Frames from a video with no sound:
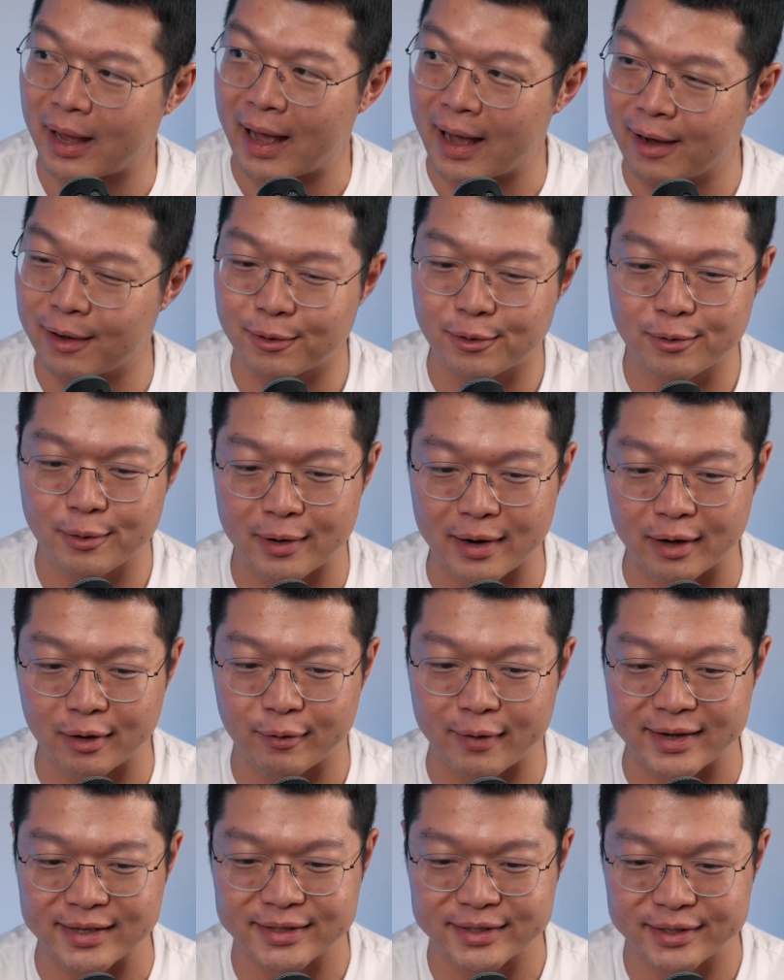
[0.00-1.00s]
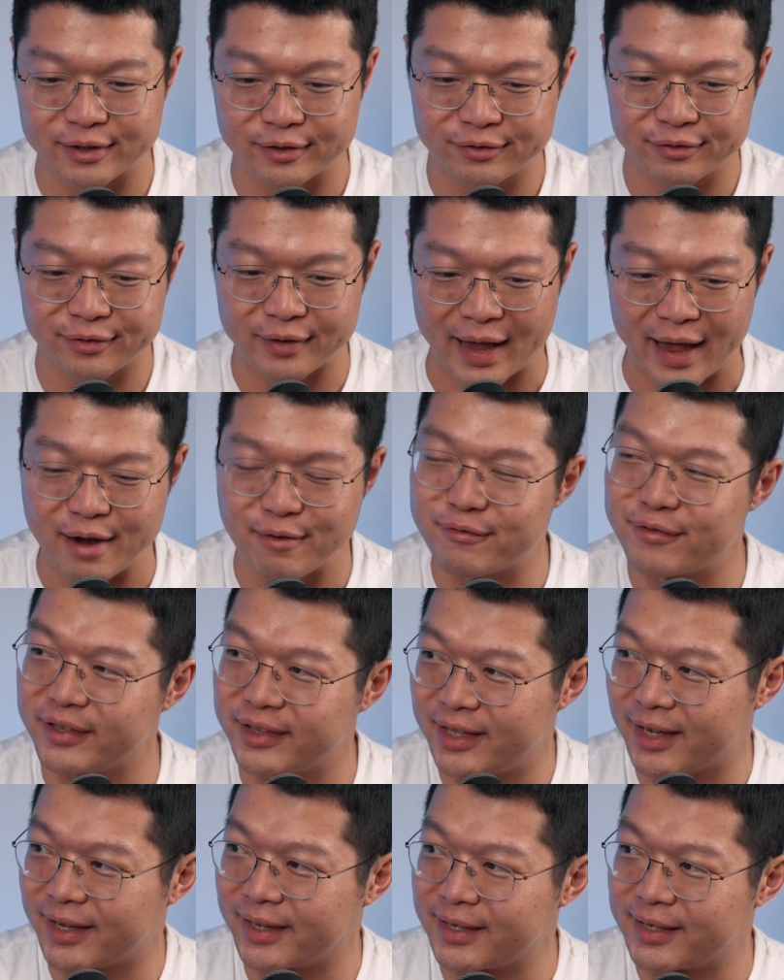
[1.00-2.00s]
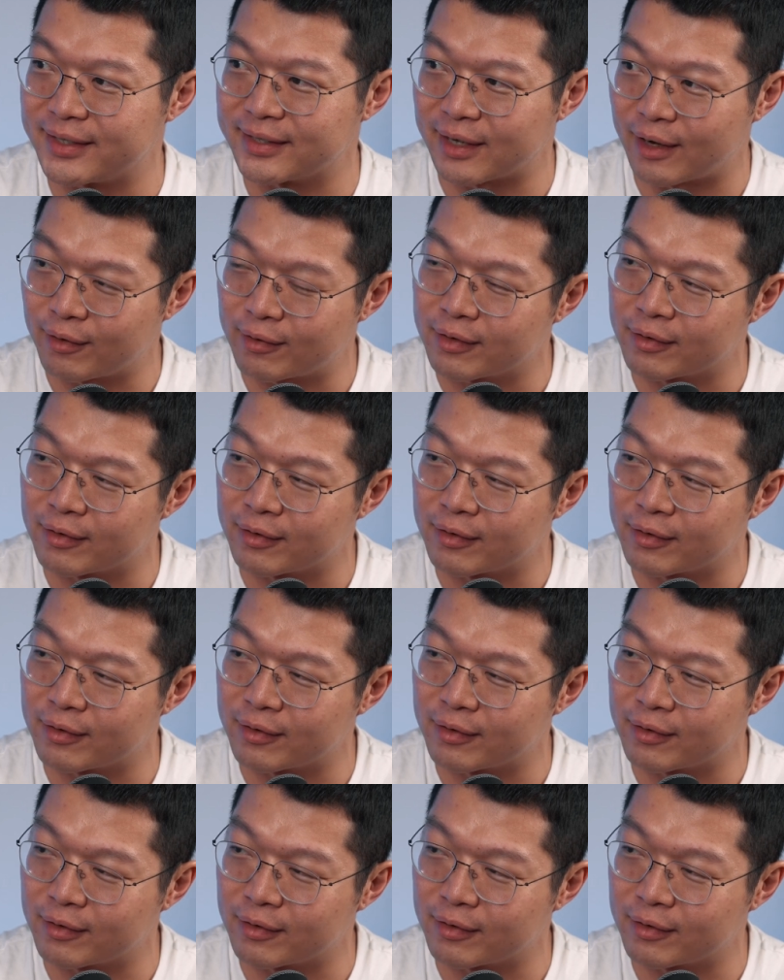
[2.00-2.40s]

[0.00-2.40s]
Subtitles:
how aggressive Nvidia is, how